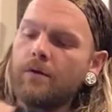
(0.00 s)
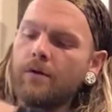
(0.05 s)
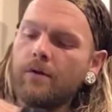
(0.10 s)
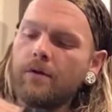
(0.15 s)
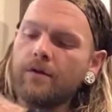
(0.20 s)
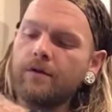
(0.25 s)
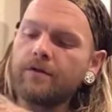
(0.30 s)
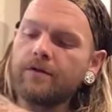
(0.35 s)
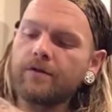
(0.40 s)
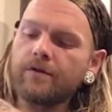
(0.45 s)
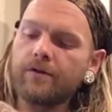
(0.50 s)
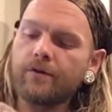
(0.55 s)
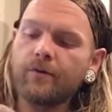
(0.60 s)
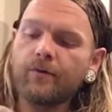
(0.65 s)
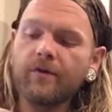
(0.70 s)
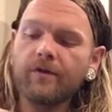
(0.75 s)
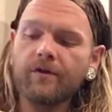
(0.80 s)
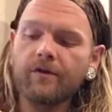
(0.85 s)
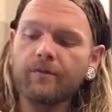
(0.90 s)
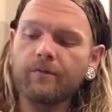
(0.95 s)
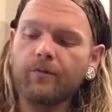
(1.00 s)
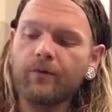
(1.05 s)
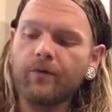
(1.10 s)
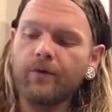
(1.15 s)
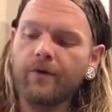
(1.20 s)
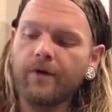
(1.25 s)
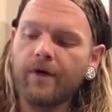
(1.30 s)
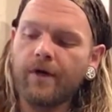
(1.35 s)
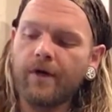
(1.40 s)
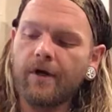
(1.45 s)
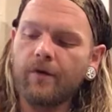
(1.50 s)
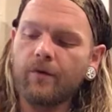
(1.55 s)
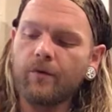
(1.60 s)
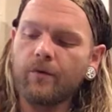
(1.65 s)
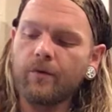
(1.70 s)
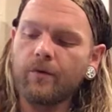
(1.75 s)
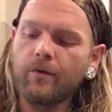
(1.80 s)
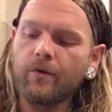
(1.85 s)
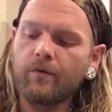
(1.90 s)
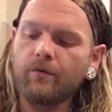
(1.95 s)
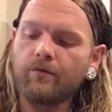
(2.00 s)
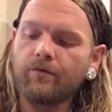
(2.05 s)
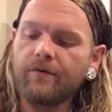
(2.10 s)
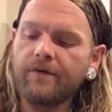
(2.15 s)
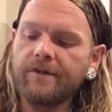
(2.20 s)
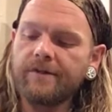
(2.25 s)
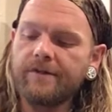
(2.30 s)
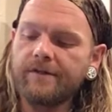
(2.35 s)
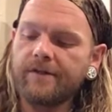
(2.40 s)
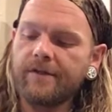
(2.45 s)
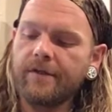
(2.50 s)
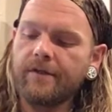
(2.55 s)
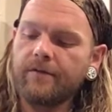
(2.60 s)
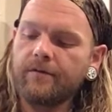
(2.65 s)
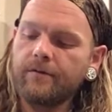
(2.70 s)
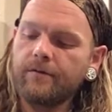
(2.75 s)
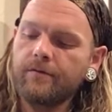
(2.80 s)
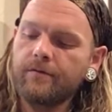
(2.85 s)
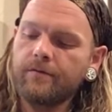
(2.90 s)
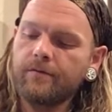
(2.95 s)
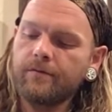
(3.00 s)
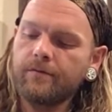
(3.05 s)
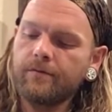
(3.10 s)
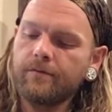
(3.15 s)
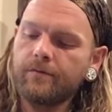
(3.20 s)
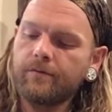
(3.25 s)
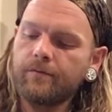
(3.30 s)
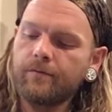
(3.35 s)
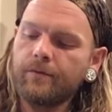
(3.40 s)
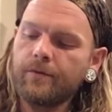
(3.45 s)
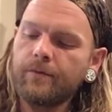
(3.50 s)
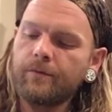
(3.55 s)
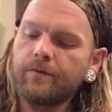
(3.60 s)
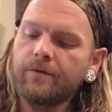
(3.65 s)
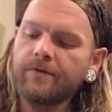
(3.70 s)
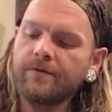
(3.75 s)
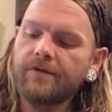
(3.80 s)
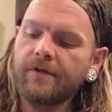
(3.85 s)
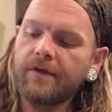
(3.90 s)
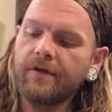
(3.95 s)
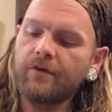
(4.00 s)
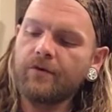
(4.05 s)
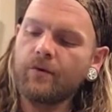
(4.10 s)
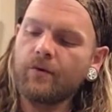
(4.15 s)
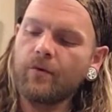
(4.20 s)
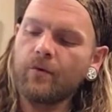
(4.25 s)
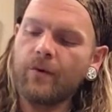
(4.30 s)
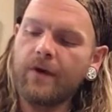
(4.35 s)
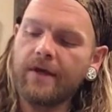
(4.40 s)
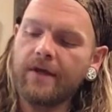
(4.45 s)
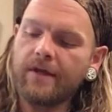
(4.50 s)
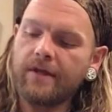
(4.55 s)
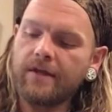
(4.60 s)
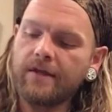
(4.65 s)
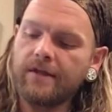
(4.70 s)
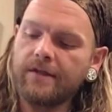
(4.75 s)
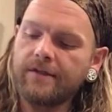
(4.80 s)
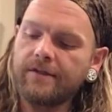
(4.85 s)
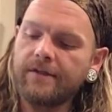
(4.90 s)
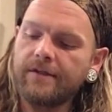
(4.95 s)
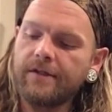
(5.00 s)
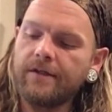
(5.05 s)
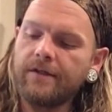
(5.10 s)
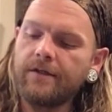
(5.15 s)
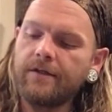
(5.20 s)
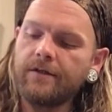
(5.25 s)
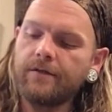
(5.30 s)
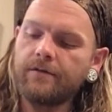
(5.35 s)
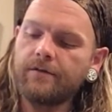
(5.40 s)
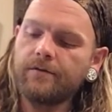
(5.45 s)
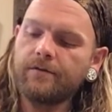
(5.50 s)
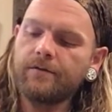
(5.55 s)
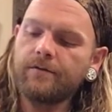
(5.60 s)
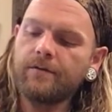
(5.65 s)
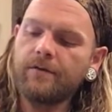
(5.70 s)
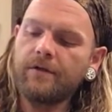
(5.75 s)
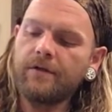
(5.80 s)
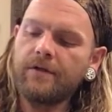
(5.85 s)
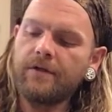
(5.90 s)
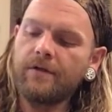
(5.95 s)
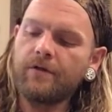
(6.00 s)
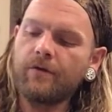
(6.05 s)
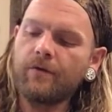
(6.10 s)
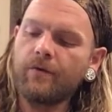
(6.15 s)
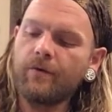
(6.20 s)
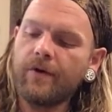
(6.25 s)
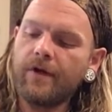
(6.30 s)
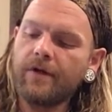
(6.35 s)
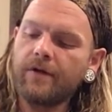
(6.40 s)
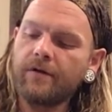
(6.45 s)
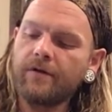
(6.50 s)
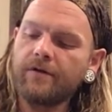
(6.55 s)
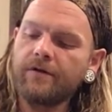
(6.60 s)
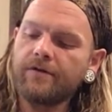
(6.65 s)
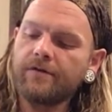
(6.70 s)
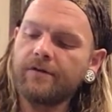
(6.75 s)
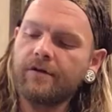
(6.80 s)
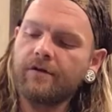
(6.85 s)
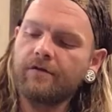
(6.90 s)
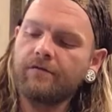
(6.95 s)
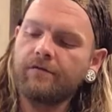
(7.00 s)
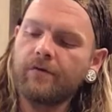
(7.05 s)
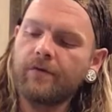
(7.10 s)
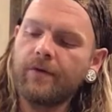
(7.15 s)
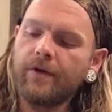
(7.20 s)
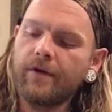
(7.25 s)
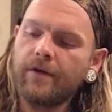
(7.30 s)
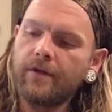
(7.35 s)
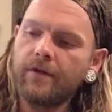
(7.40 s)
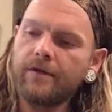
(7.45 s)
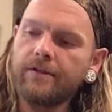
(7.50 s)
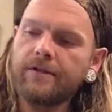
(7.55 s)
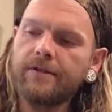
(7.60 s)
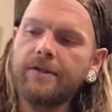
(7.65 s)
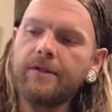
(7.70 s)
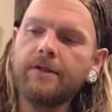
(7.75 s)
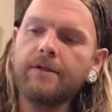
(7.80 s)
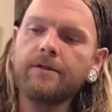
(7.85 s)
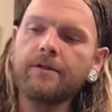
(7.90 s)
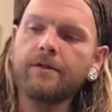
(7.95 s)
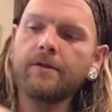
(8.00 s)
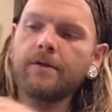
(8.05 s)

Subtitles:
And so with the Pu-erh, we will rinse it. People say to awaken the tea. Tea to awaken yourself, awaken the tea.